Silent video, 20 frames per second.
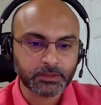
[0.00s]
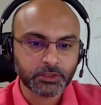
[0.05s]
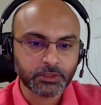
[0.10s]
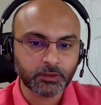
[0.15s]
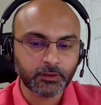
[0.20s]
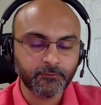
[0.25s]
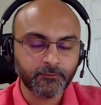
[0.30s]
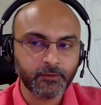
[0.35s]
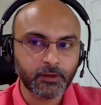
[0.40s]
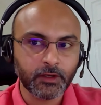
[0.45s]

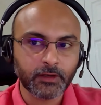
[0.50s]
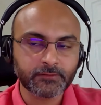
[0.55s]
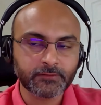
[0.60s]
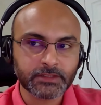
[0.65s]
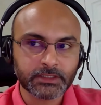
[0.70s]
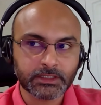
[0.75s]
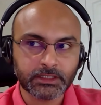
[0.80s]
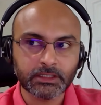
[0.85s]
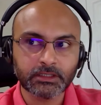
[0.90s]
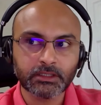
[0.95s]
So if you have
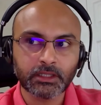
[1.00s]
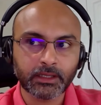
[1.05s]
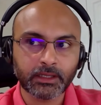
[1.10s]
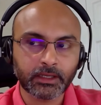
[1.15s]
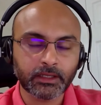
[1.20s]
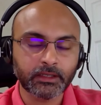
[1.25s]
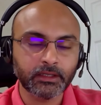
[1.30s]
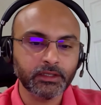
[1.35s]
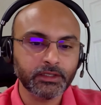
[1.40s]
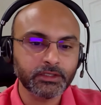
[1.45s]
seen
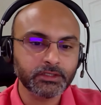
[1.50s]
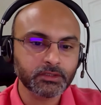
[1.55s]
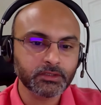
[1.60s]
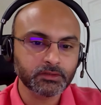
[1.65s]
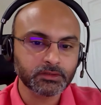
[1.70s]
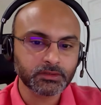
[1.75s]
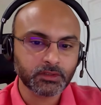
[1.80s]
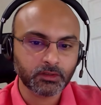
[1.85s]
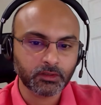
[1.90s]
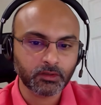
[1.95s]
like any
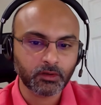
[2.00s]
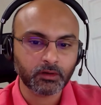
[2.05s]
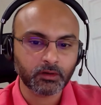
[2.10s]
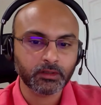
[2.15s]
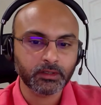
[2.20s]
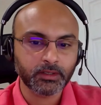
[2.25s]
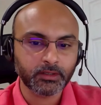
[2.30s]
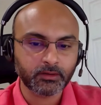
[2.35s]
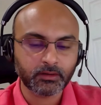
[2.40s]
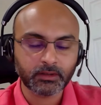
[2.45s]
issues on .NET